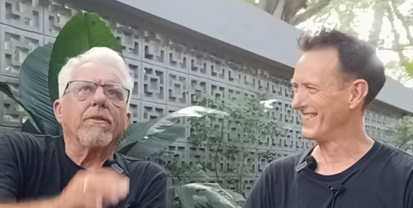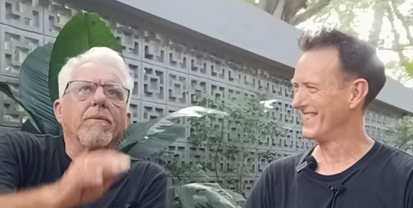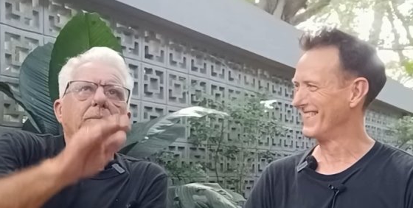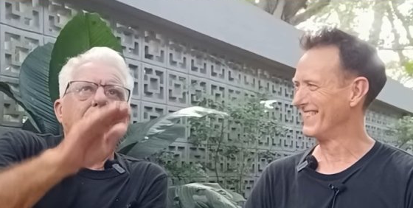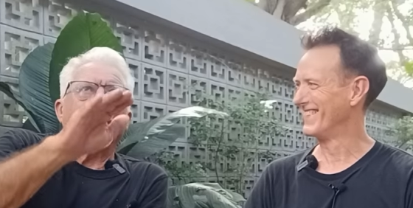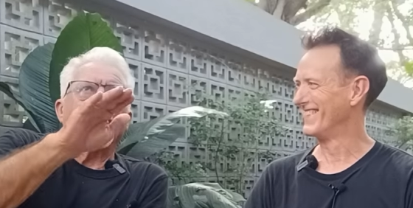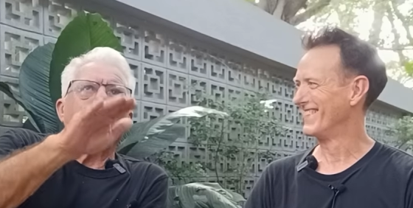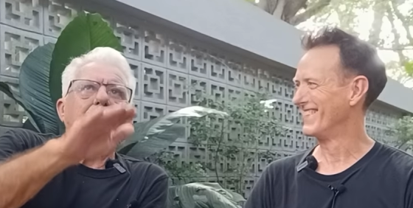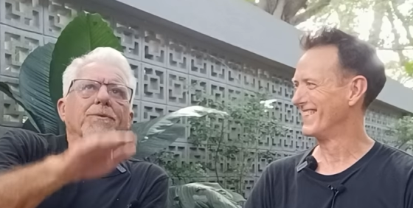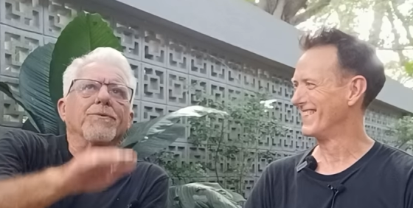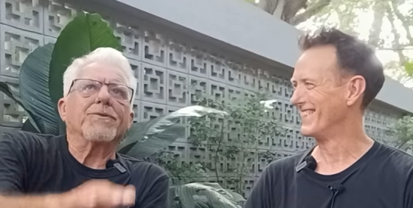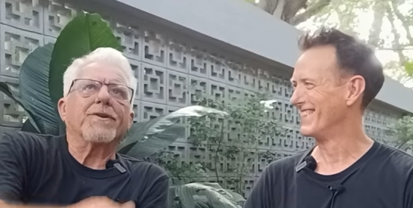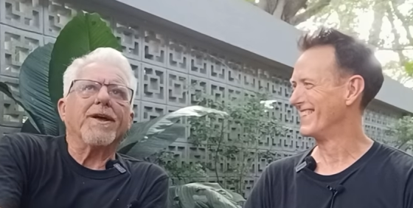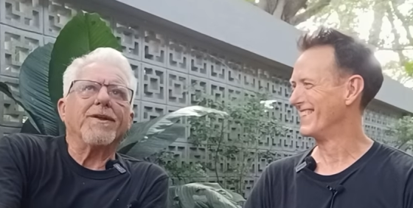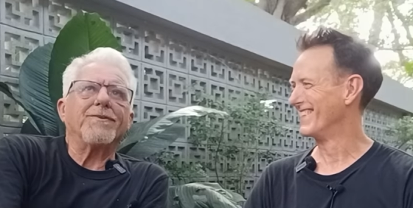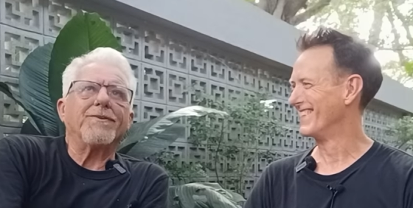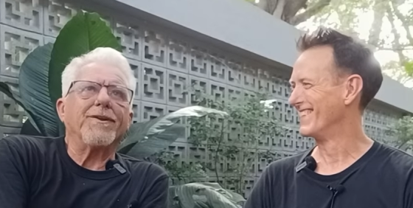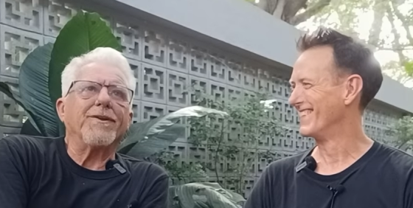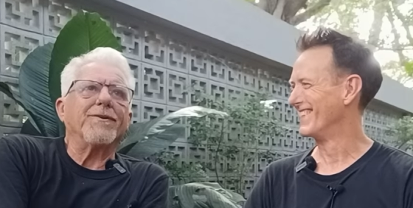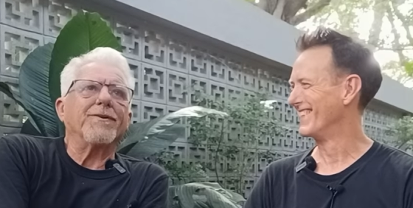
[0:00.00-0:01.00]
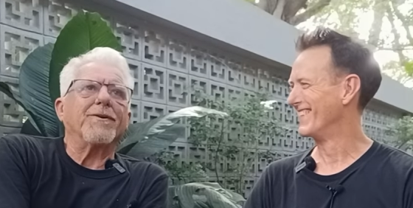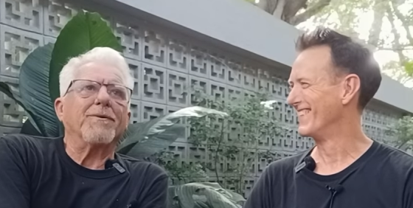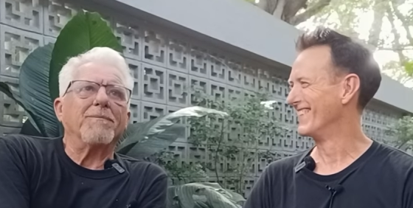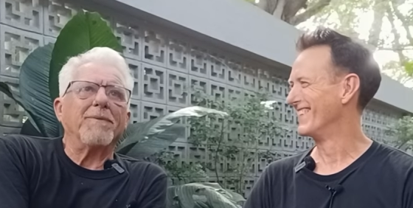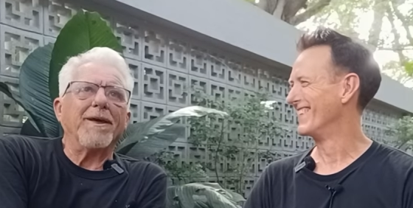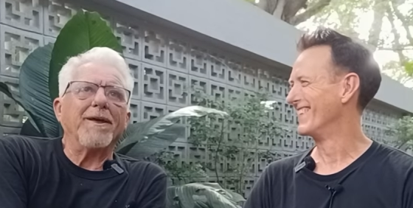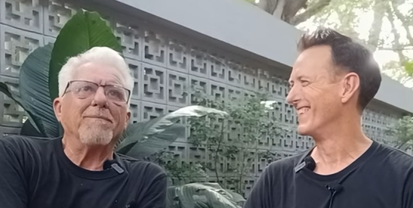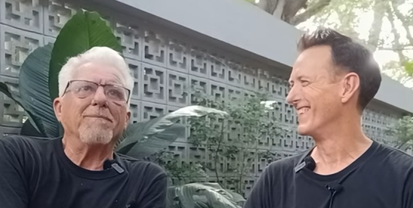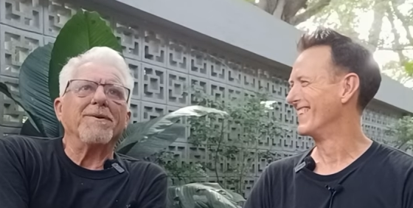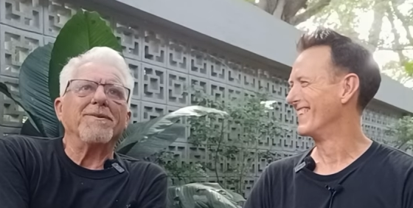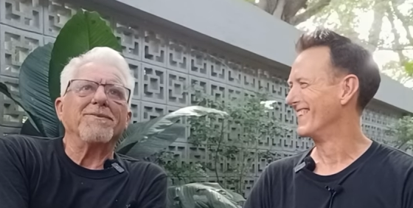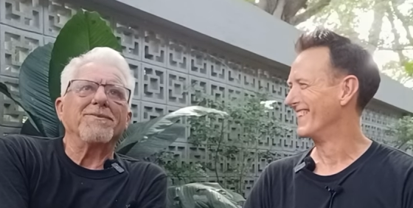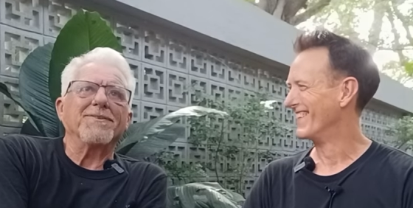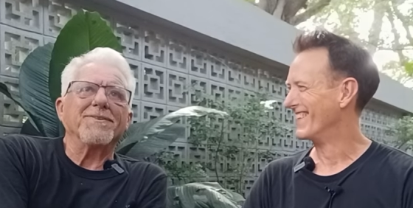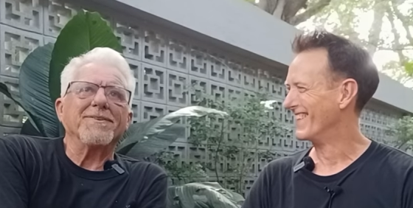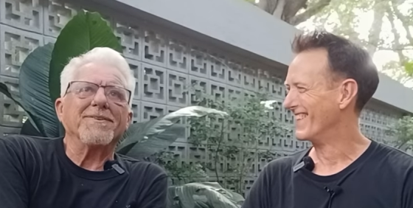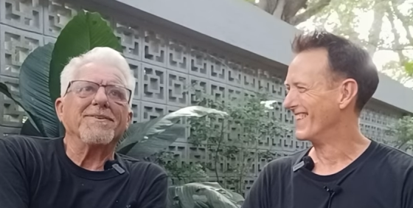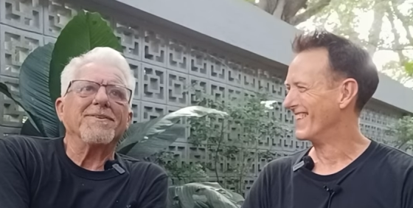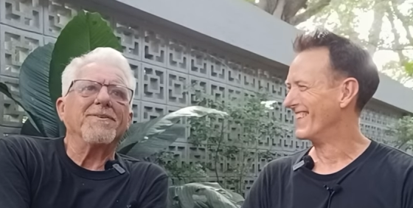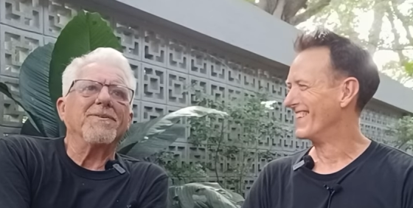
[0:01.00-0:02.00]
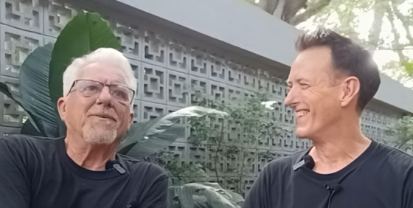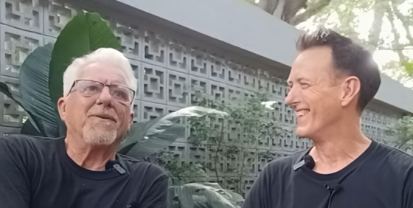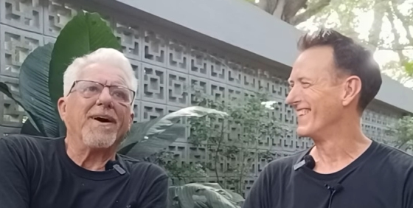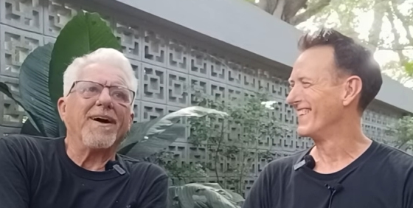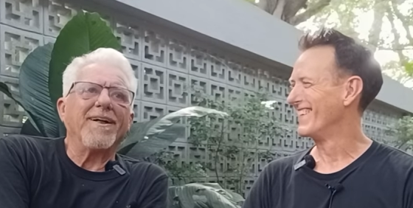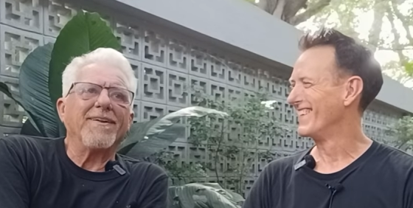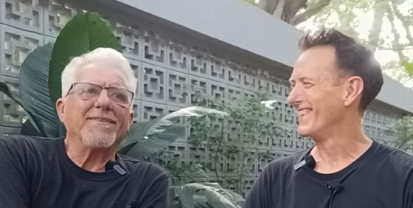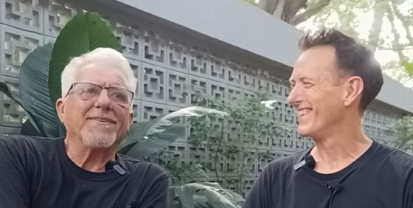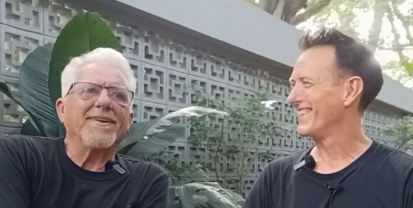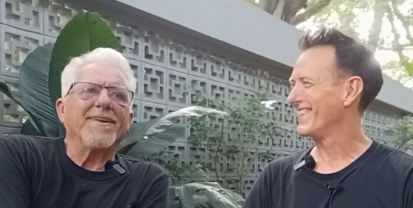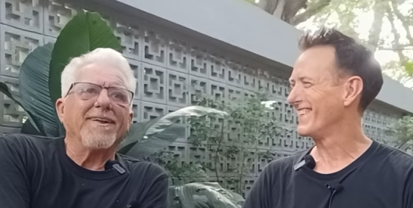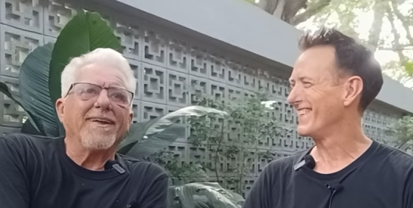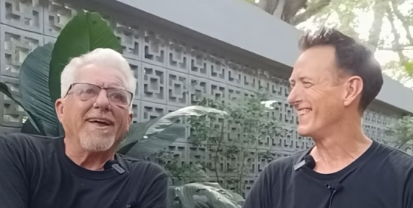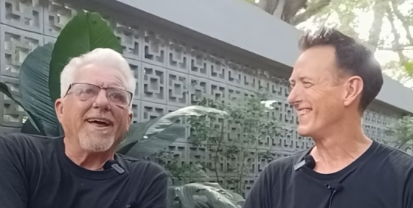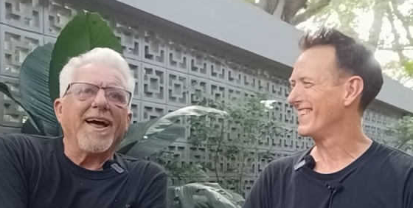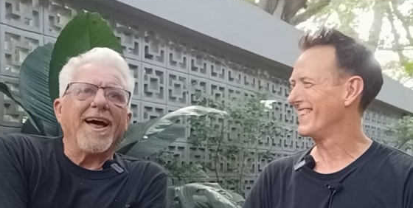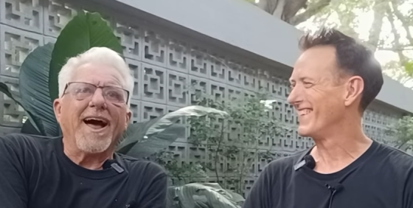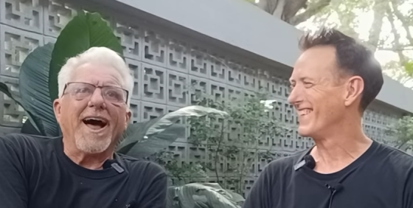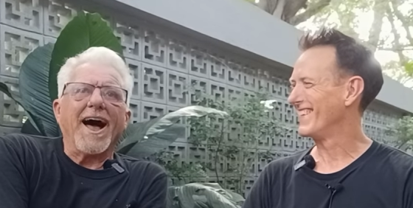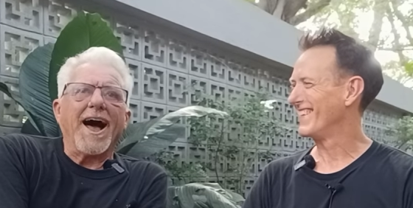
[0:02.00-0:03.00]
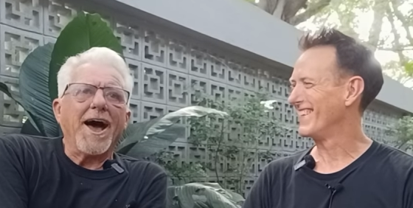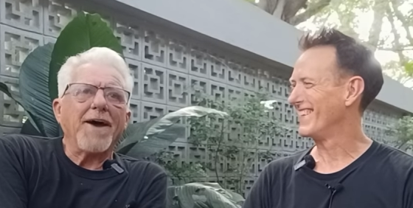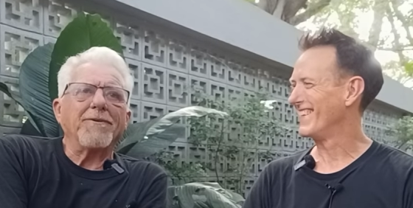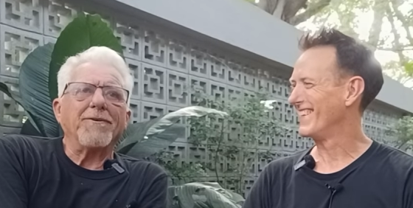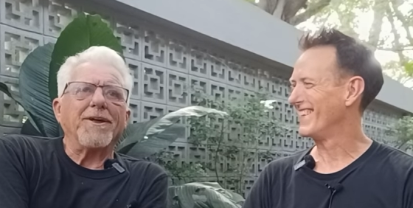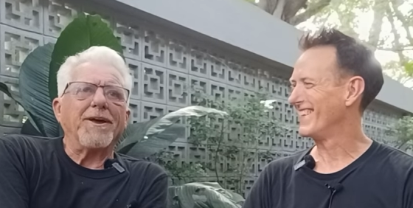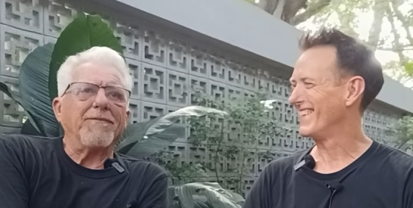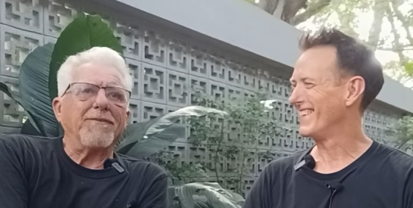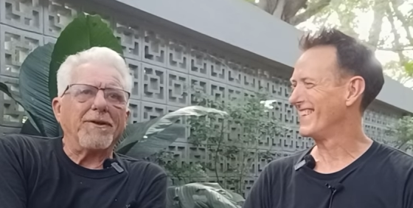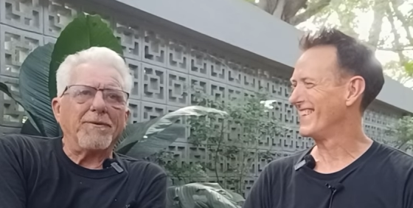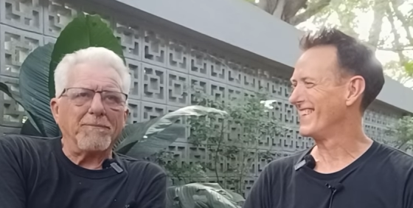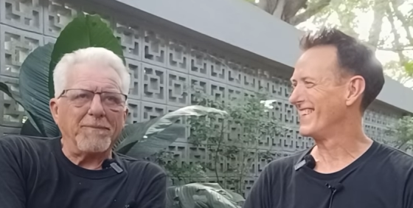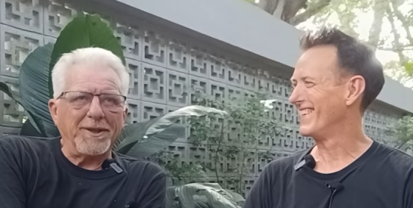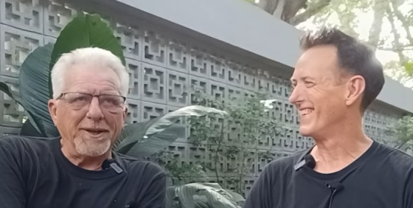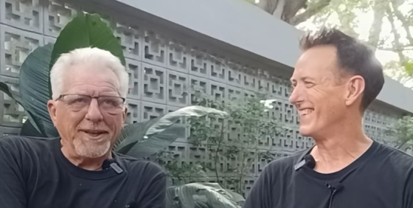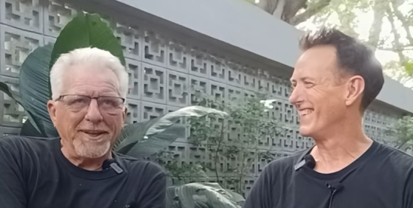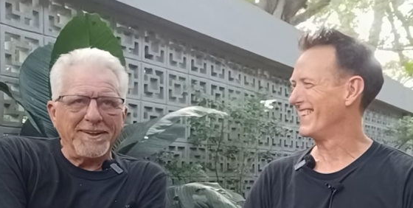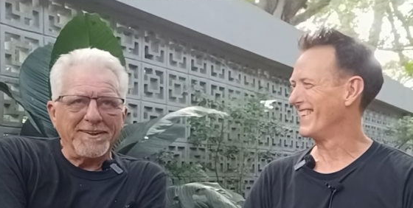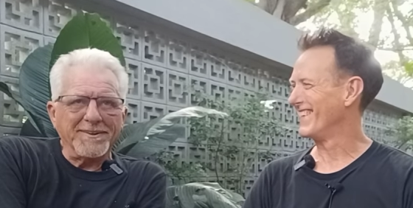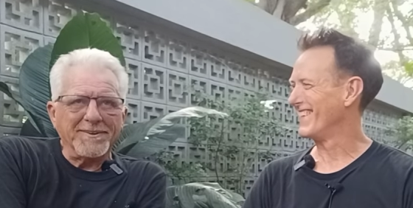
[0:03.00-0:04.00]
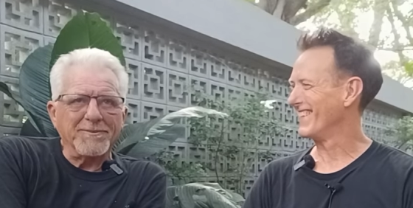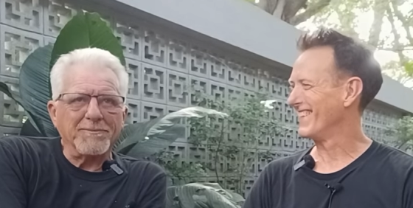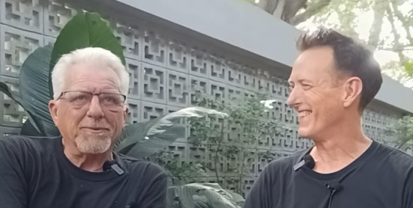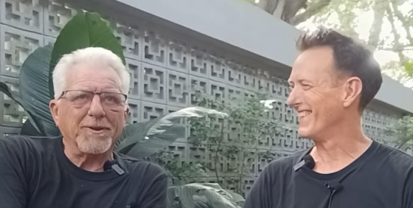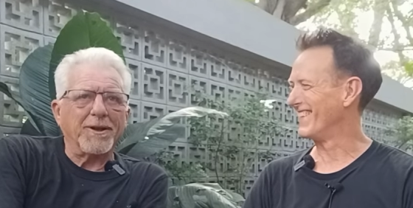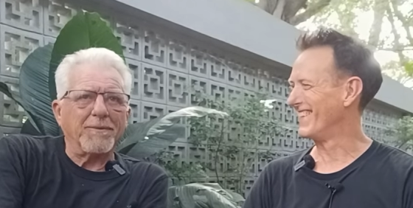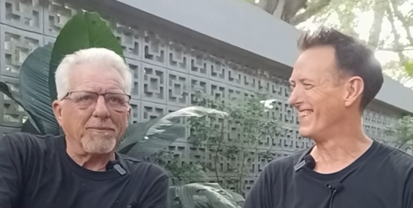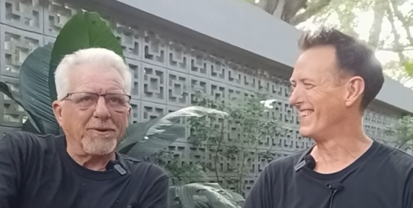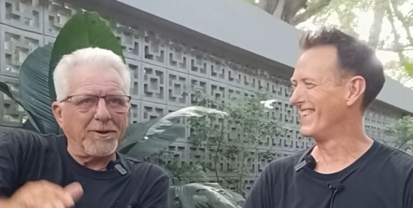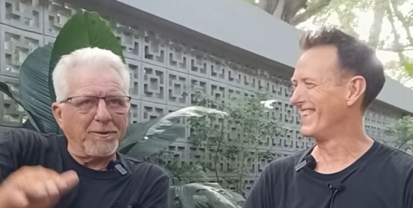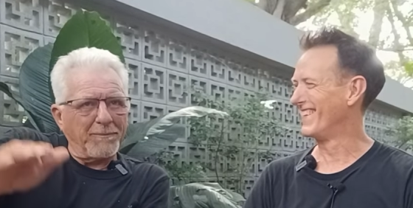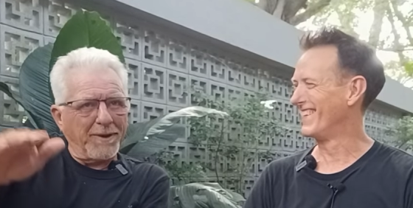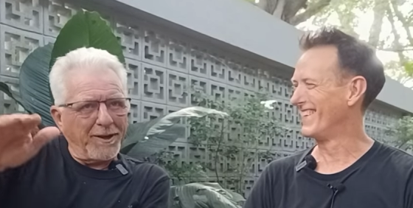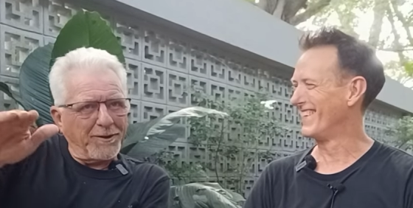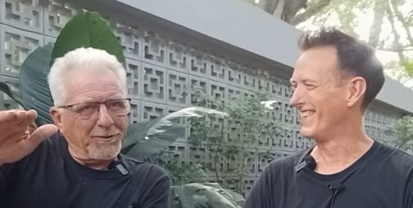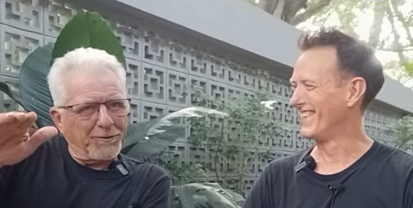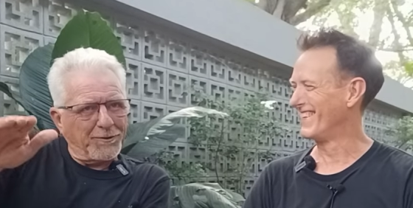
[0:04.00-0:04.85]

Speaker 1: the Bible's got Ten Commandments. Well, I don't have that many, but I'm going to make